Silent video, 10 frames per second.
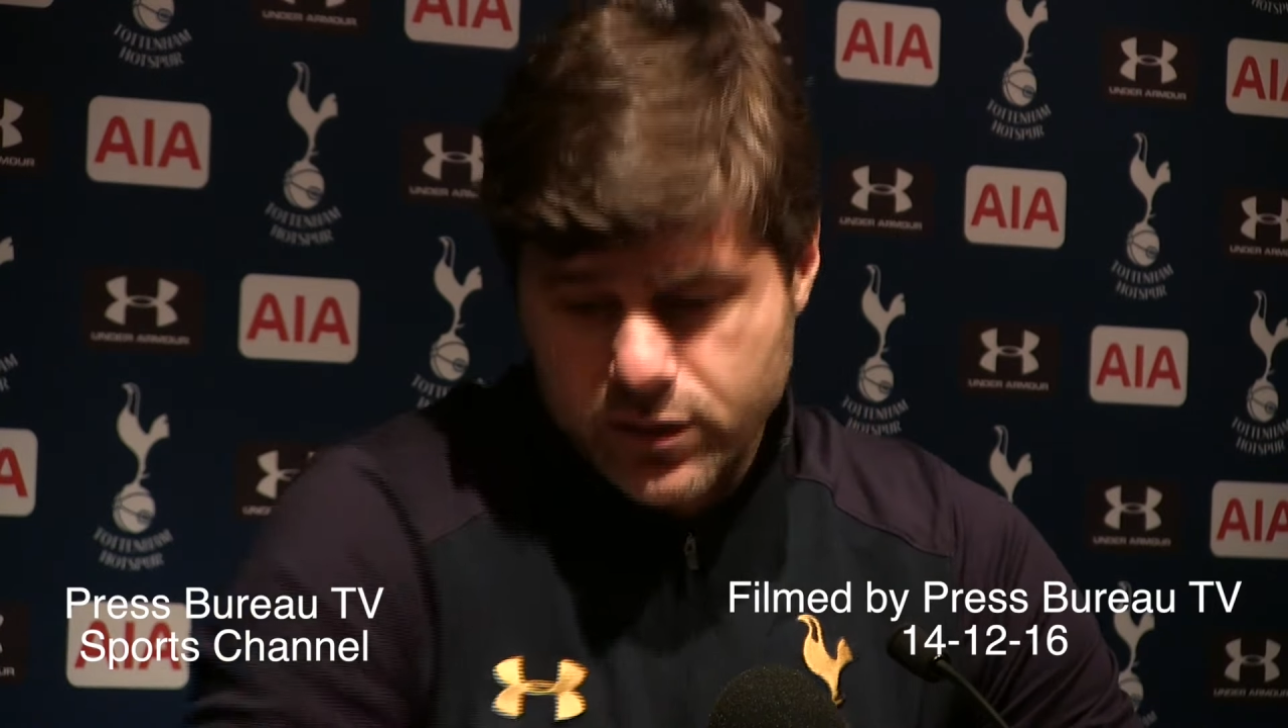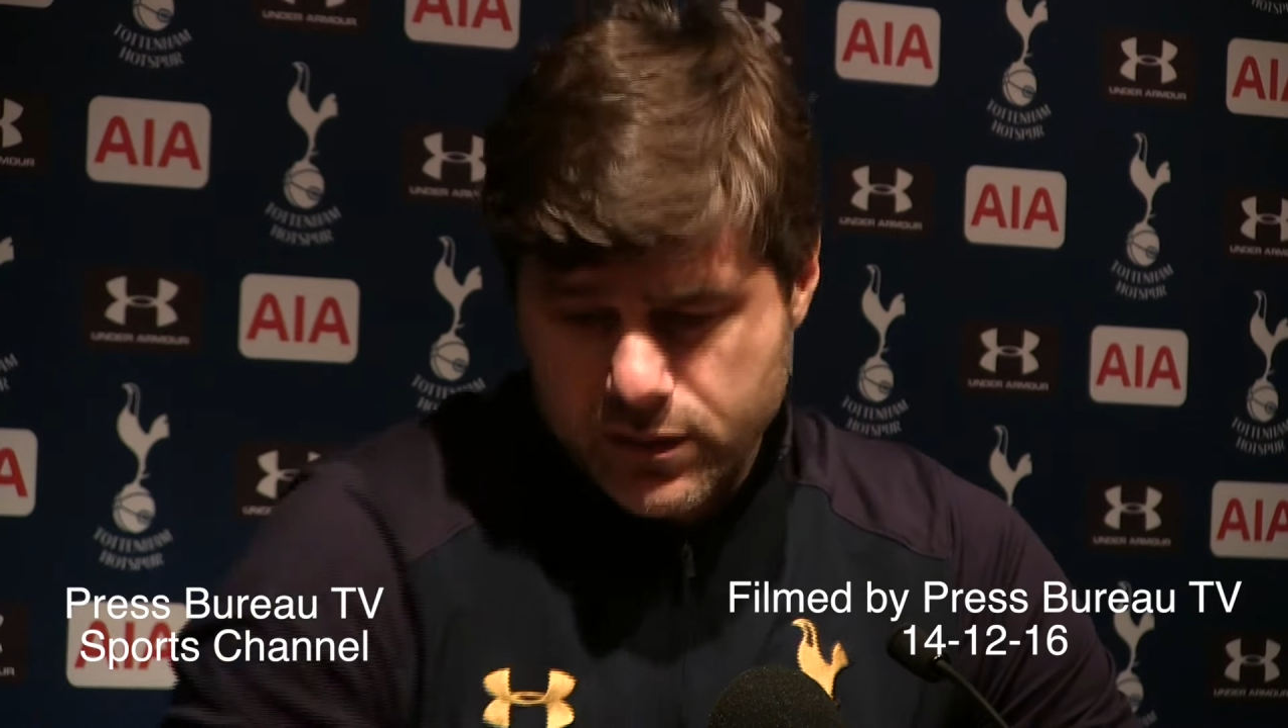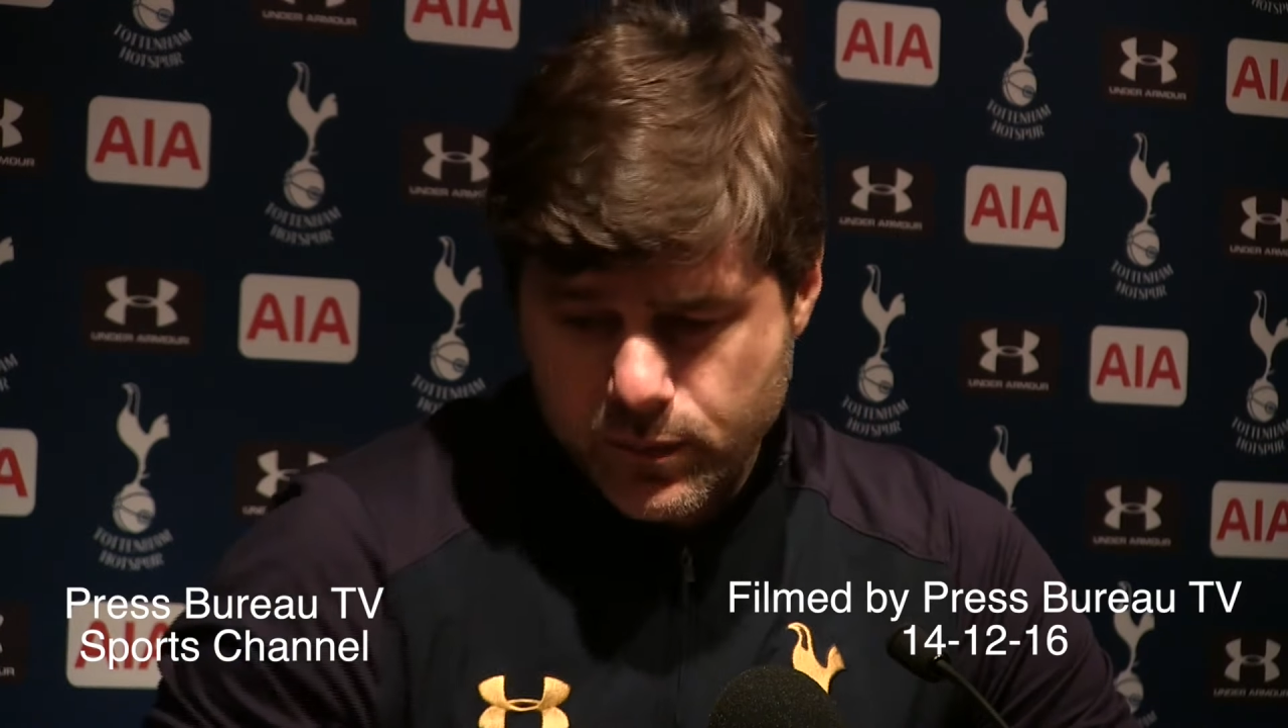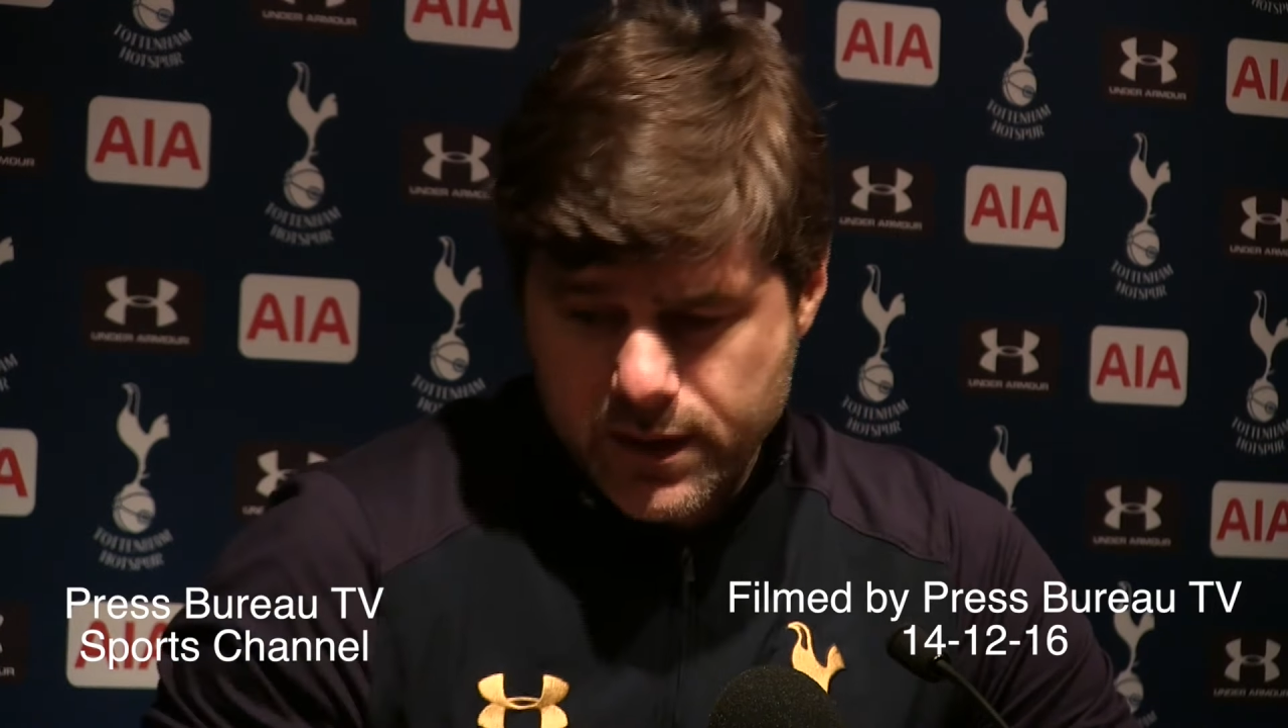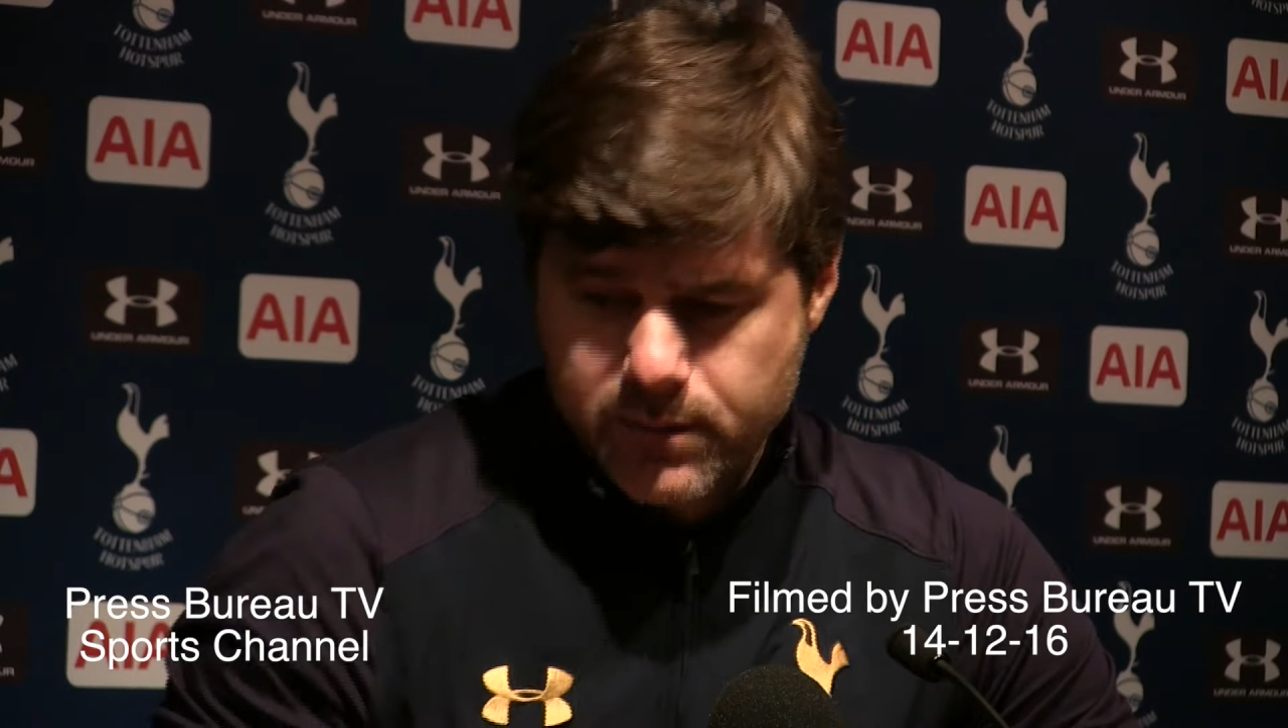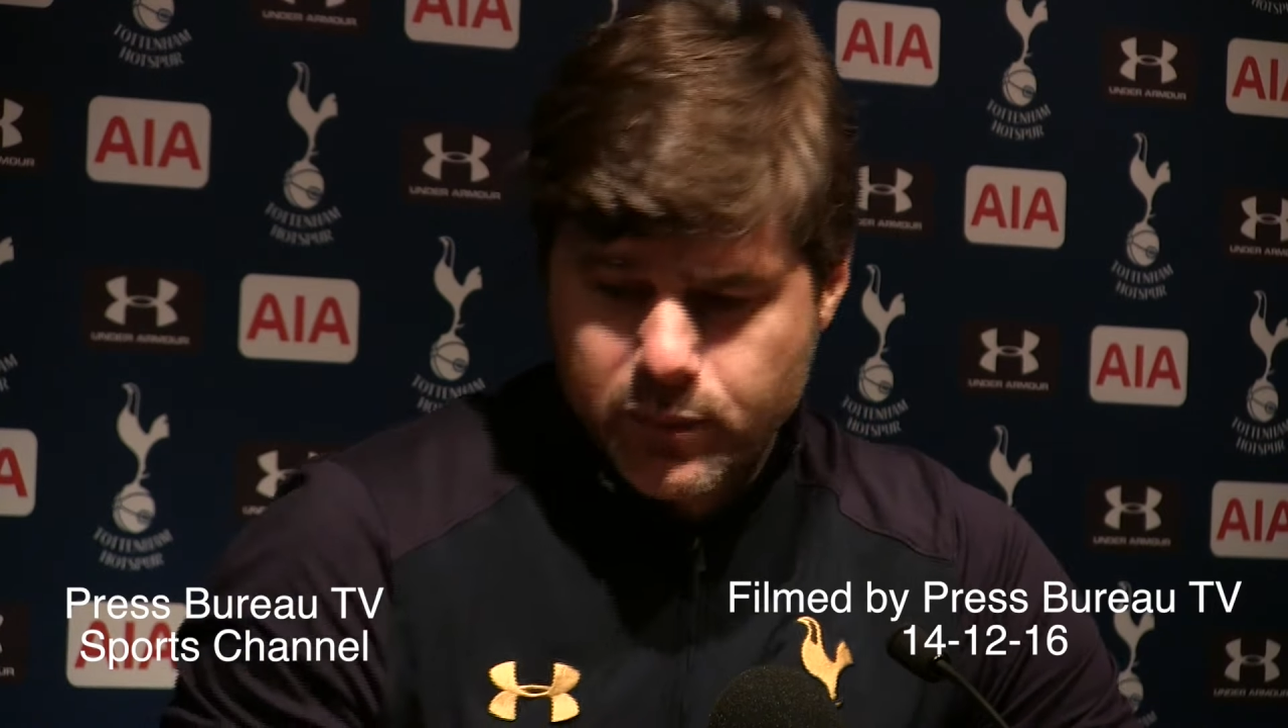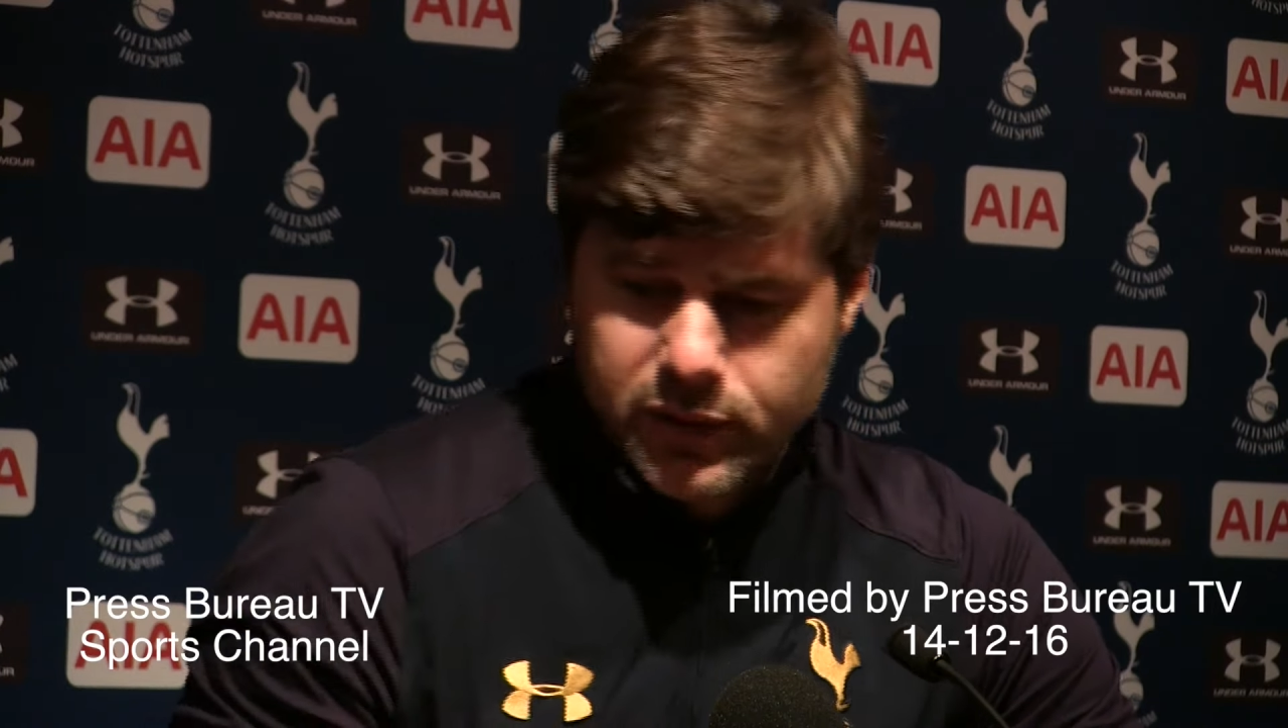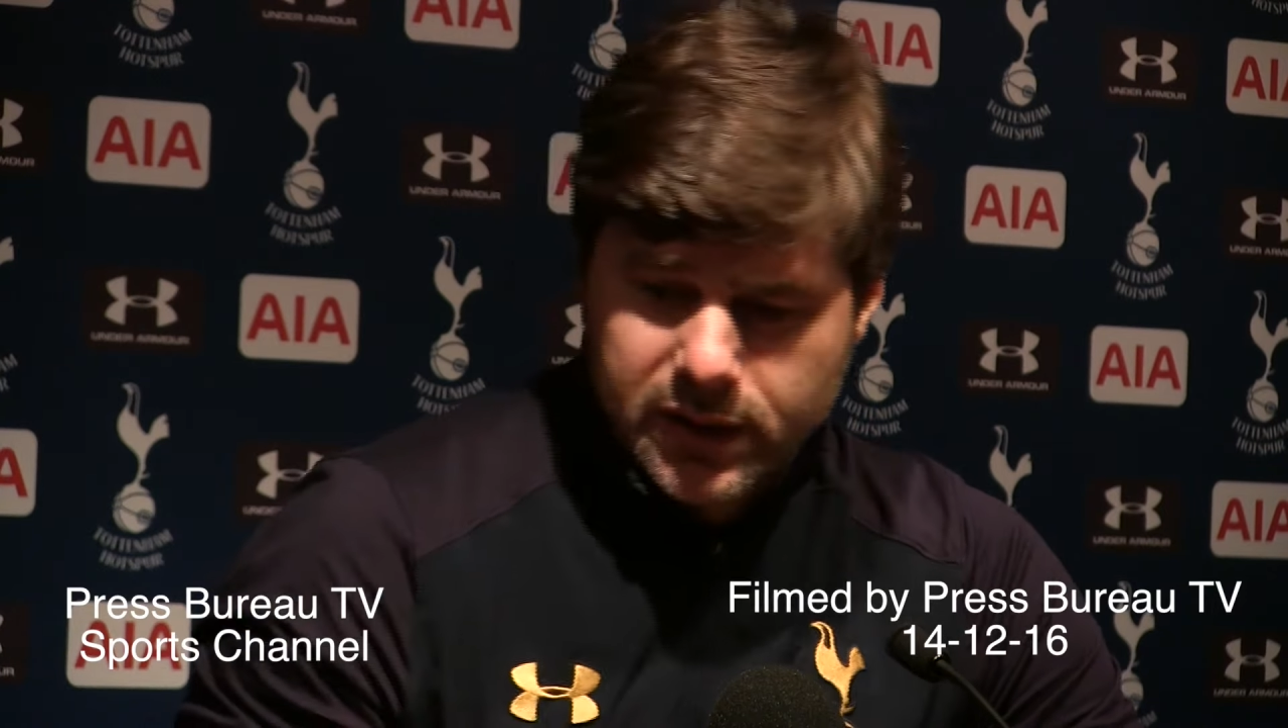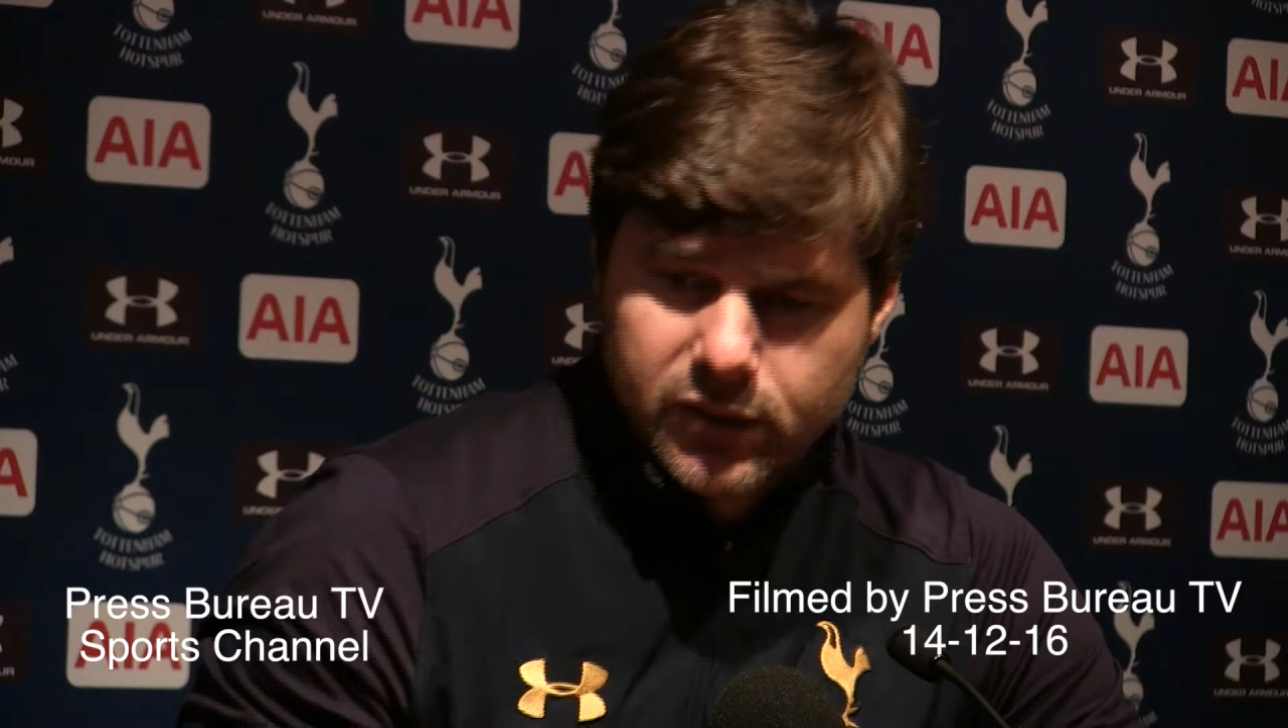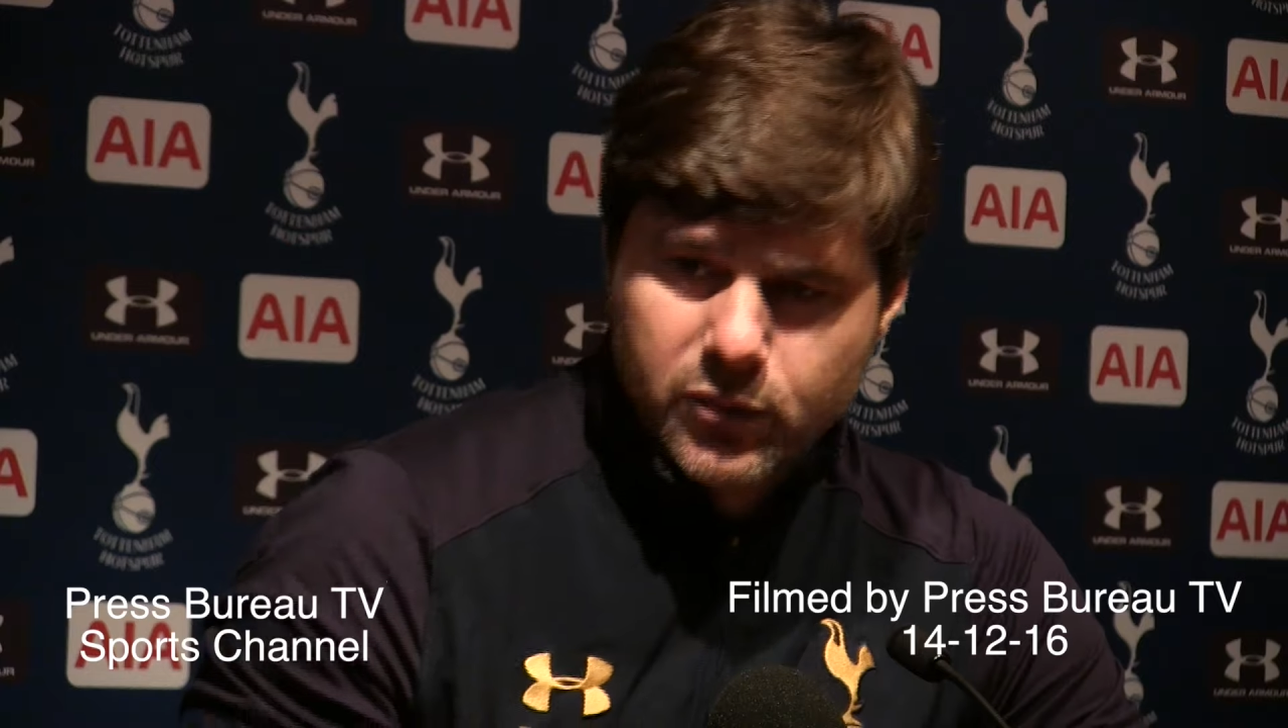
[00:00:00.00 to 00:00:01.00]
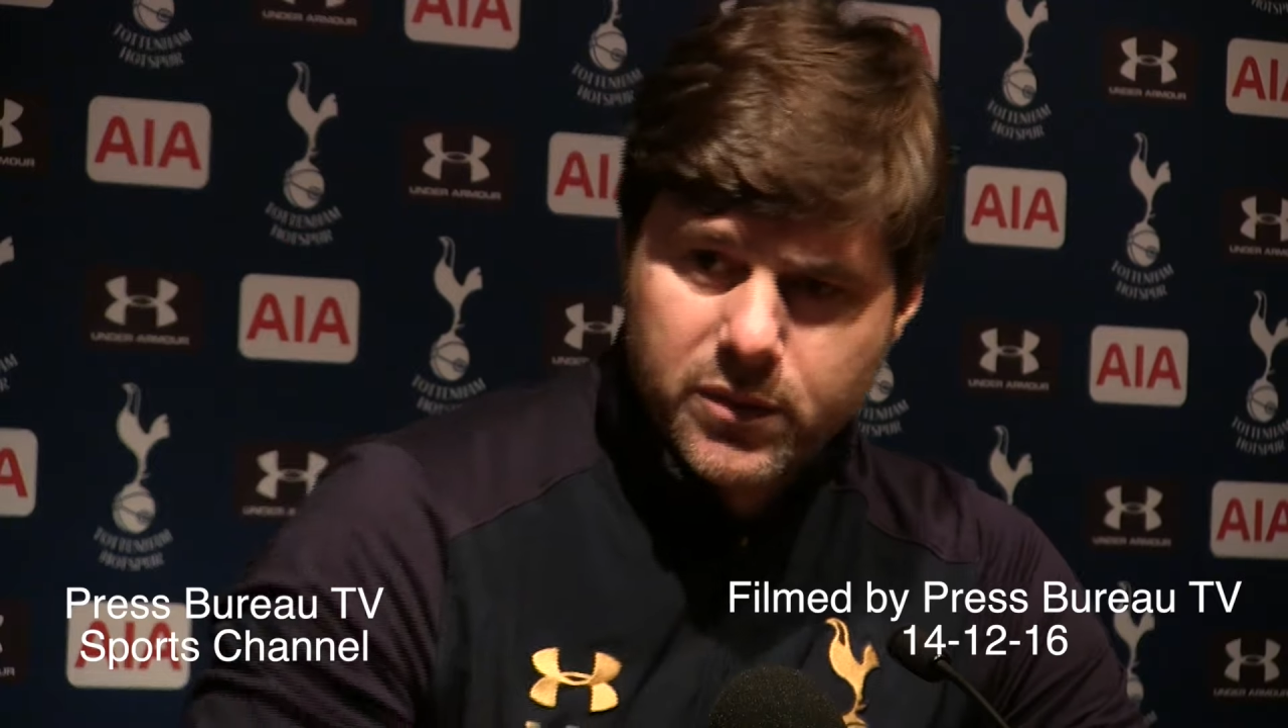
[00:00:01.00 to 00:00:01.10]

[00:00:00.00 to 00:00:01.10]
was very important